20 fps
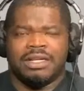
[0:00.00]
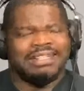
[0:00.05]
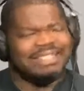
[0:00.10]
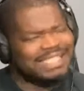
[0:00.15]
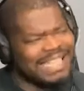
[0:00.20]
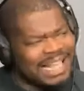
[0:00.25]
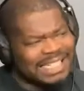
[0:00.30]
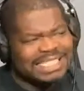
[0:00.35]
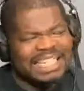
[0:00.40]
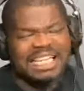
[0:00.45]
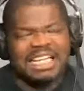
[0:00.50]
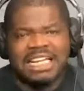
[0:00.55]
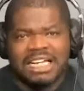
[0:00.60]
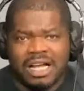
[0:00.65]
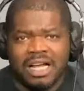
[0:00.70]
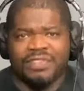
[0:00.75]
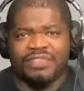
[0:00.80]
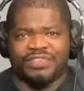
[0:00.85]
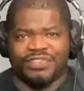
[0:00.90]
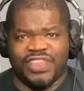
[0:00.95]
That's a
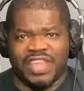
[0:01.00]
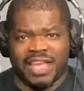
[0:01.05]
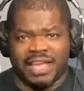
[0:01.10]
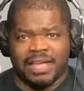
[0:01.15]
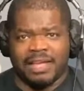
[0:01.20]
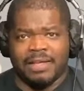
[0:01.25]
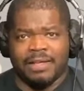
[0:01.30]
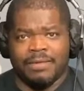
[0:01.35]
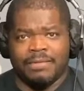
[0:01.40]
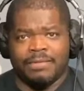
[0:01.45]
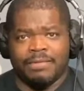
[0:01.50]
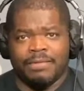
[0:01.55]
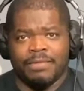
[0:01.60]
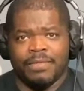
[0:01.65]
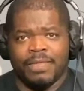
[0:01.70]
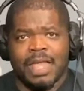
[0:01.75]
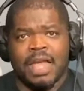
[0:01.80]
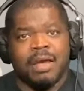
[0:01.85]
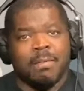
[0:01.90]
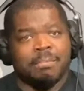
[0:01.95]
good thing.
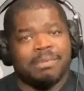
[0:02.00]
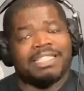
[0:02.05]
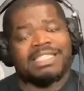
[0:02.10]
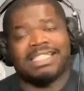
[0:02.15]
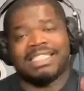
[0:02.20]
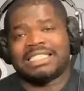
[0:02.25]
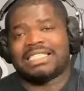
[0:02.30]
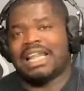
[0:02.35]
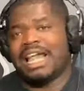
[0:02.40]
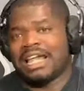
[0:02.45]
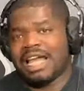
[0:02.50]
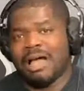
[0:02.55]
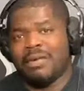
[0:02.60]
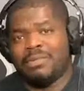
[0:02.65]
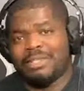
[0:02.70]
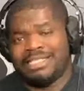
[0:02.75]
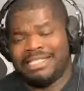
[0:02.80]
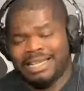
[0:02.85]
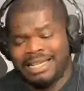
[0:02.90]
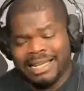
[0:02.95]
But just like I
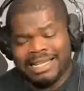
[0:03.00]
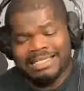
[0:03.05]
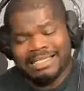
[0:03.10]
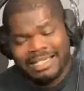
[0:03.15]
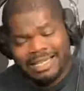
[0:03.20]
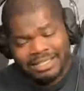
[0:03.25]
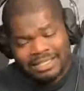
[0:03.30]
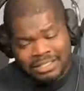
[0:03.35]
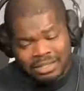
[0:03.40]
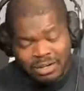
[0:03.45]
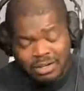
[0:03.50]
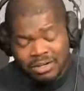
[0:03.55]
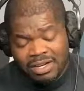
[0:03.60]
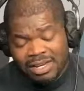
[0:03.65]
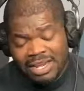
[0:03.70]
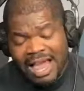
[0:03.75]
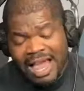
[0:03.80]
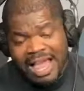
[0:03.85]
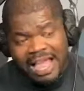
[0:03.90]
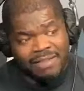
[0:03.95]
was saying, I said this on the
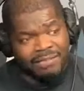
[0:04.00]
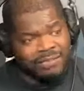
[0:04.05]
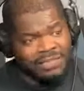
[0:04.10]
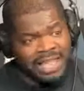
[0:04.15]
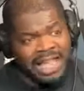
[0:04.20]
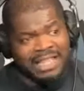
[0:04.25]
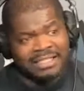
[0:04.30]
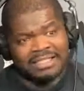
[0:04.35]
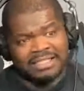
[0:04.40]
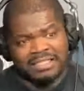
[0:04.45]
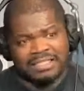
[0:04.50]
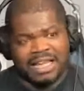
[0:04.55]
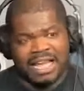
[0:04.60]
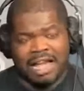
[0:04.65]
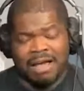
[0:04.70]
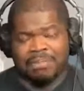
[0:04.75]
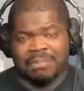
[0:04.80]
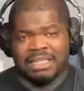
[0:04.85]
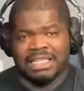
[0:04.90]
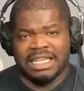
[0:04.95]
live yesterday,
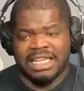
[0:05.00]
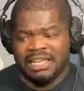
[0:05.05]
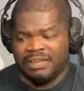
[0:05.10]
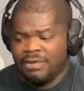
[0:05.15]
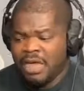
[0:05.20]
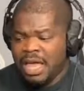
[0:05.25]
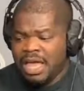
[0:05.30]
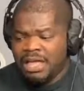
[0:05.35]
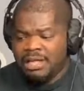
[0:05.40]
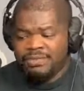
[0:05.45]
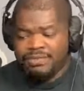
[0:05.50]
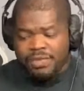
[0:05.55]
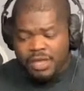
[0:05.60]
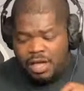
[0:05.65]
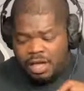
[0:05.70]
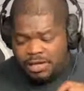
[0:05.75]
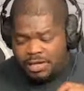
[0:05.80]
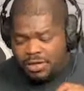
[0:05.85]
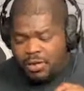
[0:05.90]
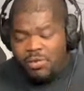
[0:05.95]
I believe,
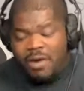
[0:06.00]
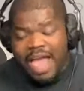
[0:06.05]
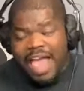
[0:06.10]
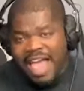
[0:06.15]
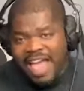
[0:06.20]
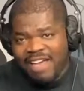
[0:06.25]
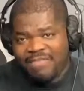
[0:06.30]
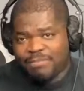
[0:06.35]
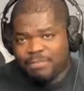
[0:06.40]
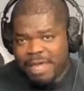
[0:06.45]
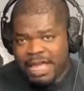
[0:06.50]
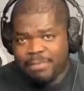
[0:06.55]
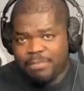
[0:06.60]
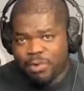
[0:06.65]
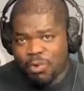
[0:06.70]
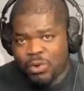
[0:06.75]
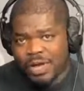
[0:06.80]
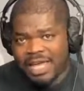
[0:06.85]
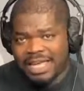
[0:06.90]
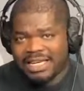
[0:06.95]
you have
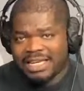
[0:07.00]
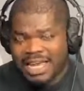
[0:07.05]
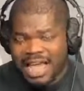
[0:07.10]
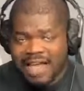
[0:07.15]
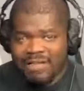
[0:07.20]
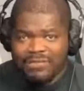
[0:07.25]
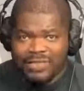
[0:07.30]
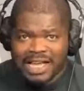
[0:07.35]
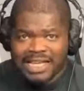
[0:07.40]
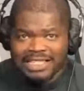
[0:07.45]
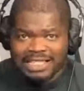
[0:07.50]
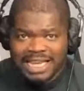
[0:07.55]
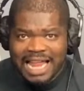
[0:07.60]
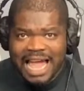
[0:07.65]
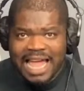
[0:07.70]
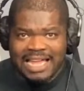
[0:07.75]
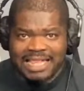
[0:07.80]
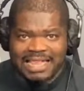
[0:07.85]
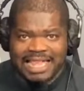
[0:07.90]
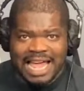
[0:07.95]
people in life that's
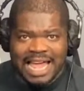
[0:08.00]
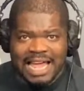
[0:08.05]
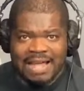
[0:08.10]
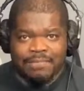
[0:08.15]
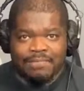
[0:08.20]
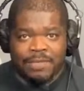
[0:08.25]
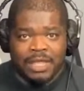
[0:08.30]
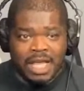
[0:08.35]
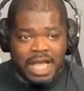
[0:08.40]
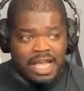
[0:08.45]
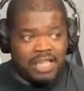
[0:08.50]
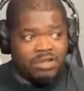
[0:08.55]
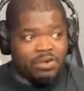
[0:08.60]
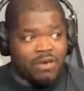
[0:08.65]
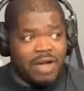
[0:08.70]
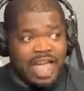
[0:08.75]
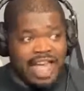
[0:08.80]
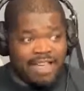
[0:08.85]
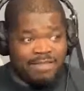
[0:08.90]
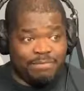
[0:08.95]
like that, and
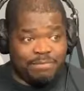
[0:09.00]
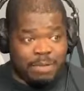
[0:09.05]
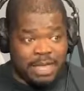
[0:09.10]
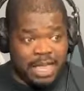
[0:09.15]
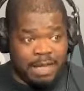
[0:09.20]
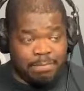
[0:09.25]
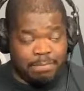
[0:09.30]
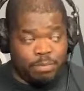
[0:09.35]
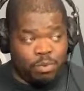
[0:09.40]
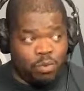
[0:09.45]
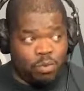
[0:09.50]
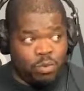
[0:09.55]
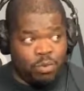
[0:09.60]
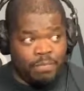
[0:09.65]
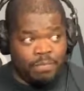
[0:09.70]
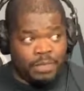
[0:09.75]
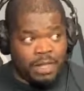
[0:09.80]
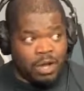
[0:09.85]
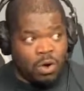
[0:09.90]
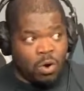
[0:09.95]
you have people
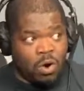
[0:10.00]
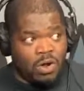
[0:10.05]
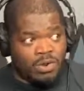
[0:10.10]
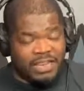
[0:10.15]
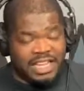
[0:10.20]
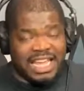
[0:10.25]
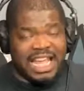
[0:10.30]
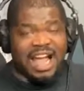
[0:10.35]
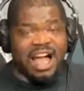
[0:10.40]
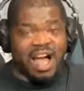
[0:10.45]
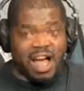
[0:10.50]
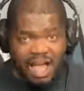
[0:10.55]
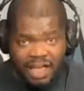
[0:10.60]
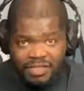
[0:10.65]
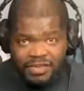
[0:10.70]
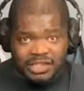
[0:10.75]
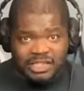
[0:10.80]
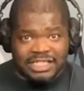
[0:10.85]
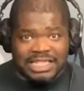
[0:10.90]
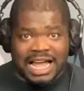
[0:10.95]
on the
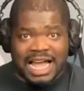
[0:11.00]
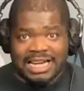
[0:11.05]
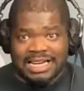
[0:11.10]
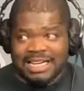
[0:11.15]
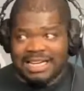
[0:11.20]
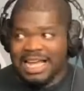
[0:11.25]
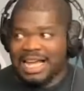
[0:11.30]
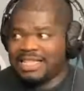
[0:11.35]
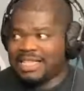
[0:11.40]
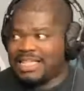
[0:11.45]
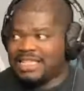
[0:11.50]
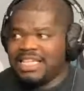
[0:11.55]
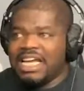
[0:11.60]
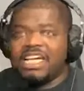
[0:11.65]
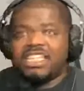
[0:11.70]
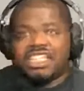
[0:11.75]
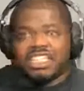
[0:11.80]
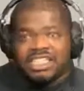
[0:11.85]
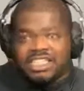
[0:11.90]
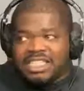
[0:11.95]
other side of that
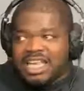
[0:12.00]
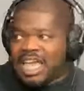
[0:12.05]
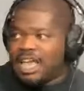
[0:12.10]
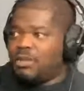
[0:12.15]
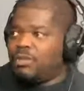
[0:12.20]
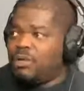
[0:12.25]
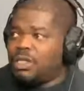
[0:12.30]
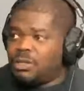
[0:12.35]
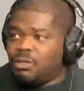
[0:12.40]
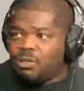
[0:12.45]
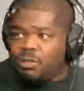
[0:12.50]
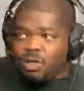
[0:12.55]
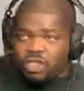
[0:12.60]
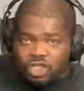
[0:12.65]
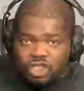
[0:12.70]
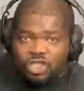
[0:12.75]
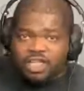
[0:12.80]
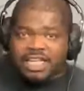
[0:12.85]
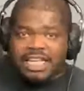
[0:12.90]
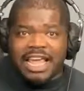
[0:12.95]
they'll just take
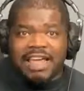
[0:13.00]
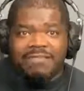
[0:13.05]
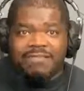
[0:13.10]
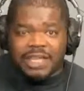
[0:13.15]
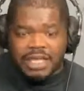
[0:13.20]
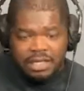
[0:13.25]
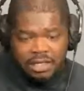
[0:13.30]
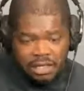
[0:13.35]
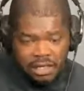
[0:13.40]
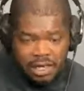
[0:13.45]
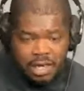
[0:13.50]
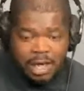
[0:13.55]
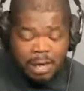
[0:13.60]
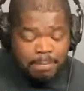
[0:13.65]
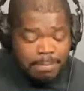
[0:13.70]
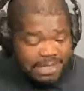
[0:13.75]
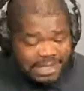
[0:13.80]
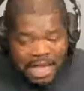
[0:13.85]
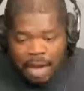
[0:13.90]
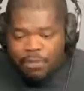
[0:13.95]
what you're giving,
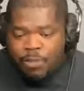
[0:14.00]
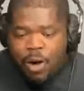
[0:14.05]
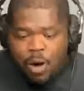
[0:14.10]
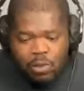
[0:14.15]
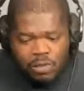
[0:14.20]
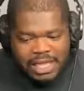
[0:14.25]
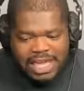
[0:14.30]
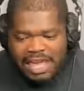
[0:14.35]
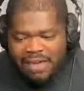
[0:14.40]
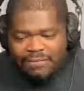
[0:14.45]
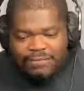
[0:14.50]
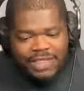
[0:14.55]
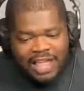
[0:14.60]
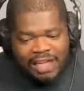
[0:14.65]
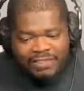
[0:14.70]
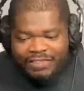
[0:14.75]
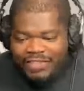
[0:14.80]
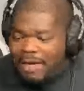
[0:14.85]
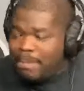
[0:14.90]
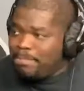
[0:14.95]
but they won't give
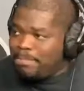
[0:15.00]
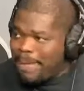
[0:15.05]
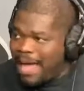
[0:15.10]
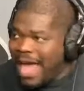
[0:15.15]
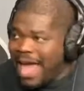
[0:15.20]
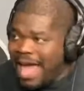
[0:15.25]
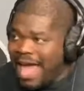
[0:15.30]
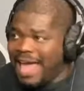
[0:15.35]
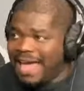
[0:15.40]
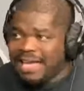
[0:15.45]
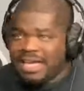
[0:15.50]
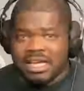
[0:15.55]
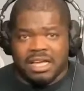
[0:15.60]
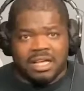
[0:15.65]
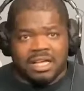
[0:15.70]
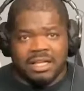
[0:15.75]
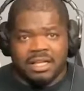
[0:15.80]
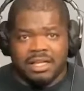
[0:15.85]
nothing back.